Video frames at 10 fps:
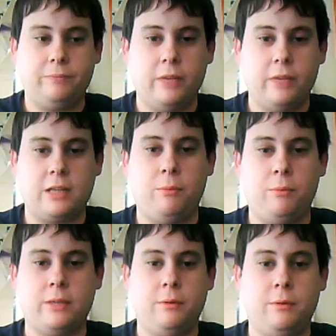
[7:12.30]
Next couple
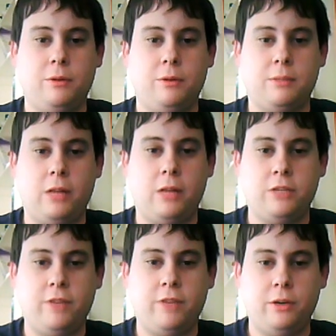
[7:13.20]
weeks I'm going to be doing some
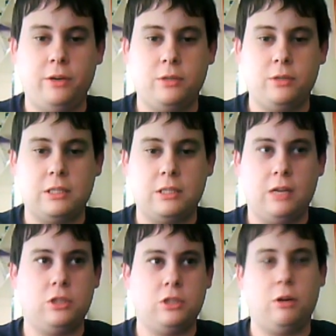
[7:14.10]
collection videos.
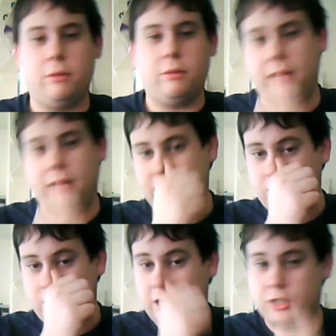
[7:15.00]
I'll start with my
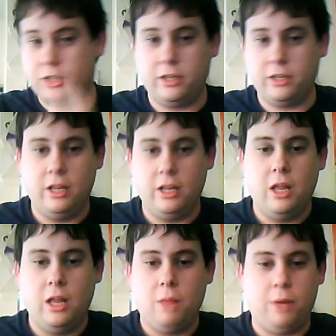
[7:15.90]
Nintendo collection,
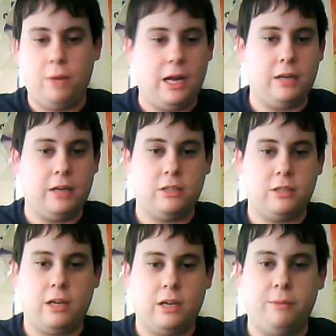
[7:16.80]
but there's
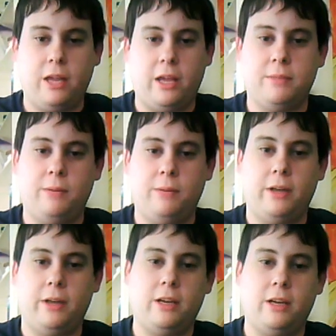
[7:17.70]
a couple of games that I'm
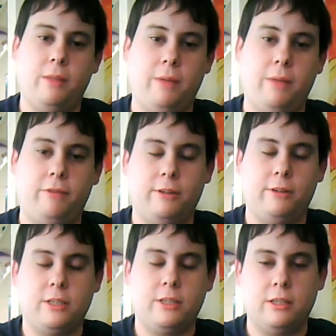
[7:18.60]
waiting to come in the mail
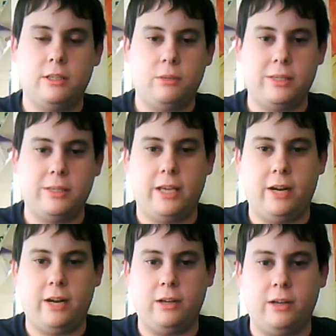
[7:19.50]
first. And so once they
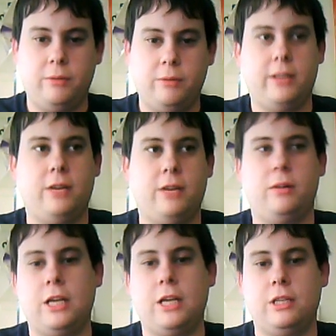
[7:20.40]
get here, I'll do my Nintendo
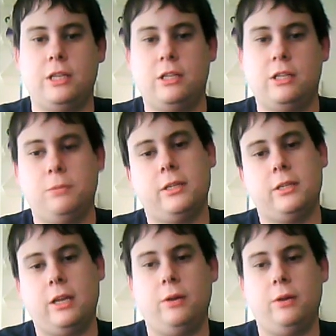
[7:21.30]
collection, then Super
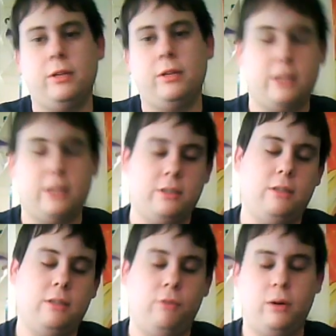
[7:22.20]
Nintendo, then Nintendo
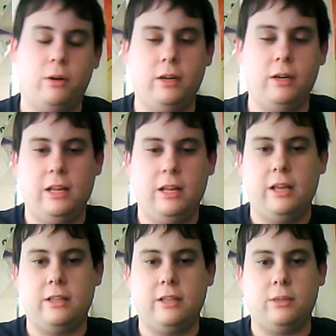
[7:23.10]
64,
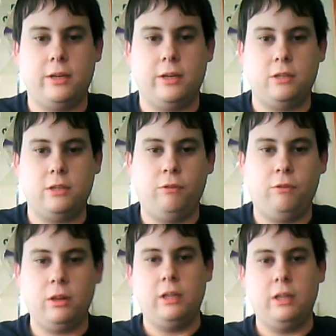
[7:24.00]
and so on and so
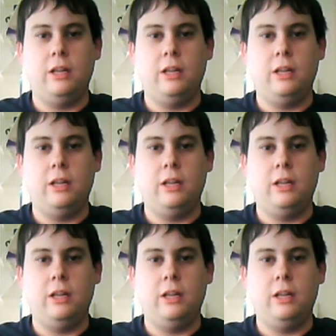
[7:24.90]
forth.